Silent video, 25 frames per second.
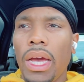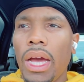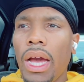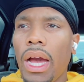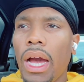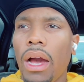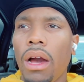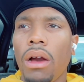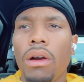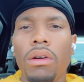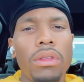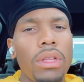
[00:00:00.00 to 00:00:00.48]

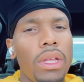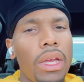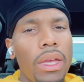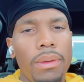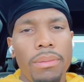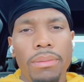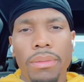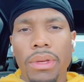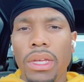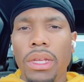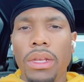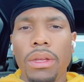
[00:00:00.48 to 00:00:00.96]
I don't like
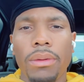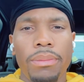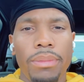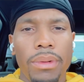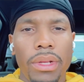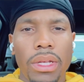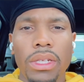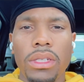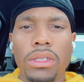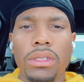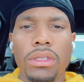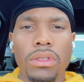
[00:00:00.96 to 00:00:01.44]
being in
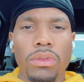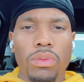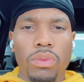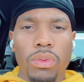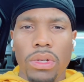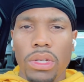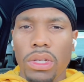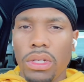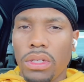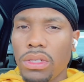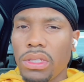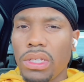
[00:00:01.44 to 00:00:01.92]
places where
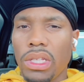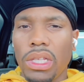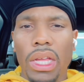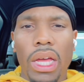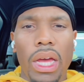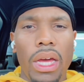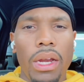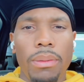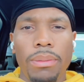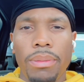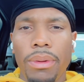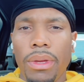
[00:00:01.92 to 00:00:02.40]
there's a
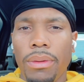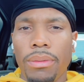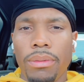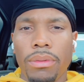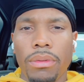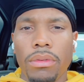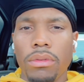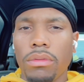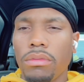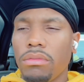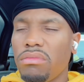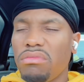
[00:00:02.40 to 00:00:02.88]
lot of
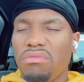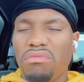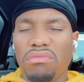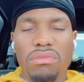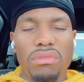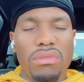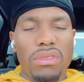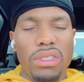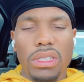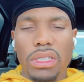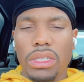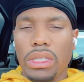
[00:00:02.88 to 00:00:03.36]
people.
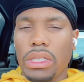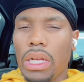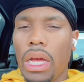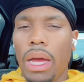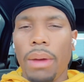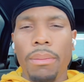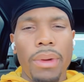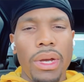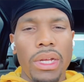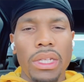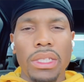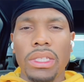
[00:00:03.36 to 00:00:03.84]
Just not
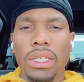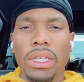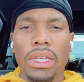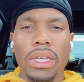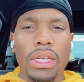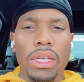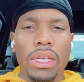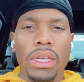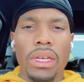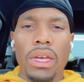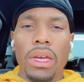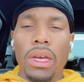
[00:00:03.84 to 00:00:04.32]
my
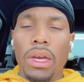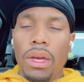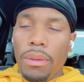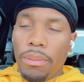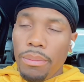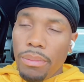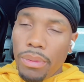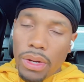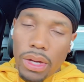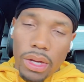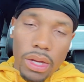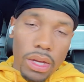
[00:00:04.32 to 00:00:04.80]
thing.
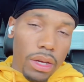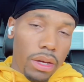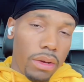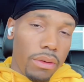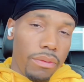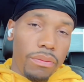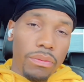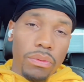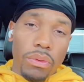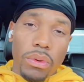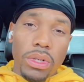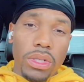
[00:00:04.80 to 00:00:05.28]
But
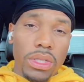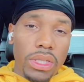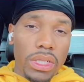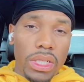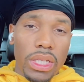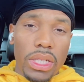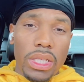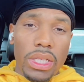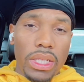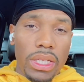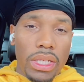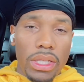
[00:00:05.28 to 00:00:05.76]

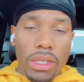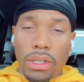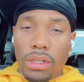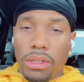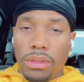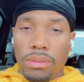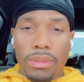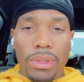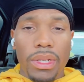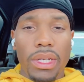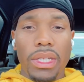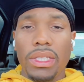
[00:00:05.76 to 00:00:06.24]
unfortunately, there's
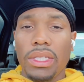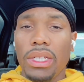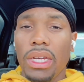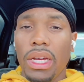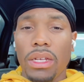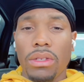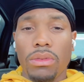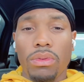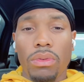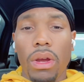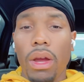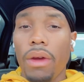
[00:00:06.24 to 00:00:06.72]
many
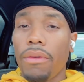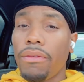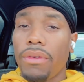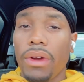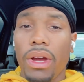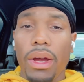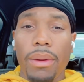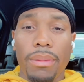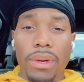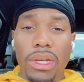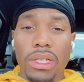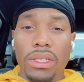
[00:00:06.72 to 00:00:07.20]
times where I
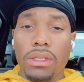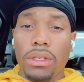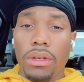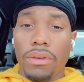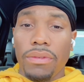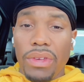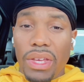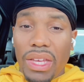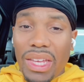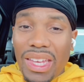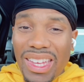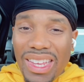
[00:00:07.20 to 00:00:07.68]
find myself
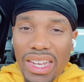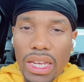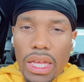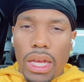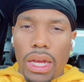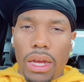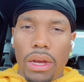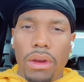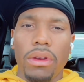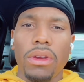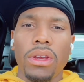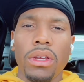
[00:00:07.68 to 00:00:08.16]
in
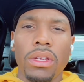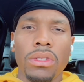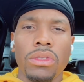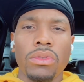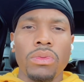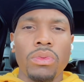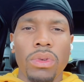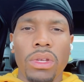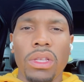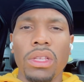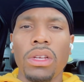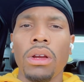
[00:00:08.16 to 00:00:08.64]
areas
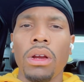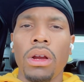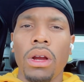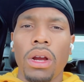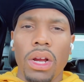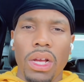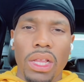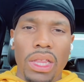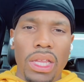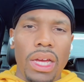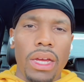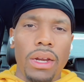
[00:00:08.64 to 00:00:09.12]
where there are
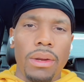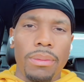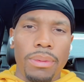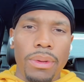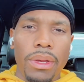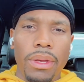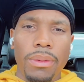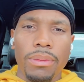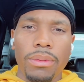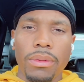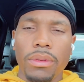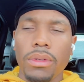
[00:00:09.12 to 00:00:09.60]
a lot of
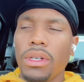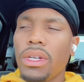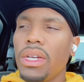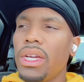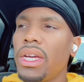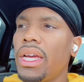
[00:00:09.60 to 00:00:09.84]
people.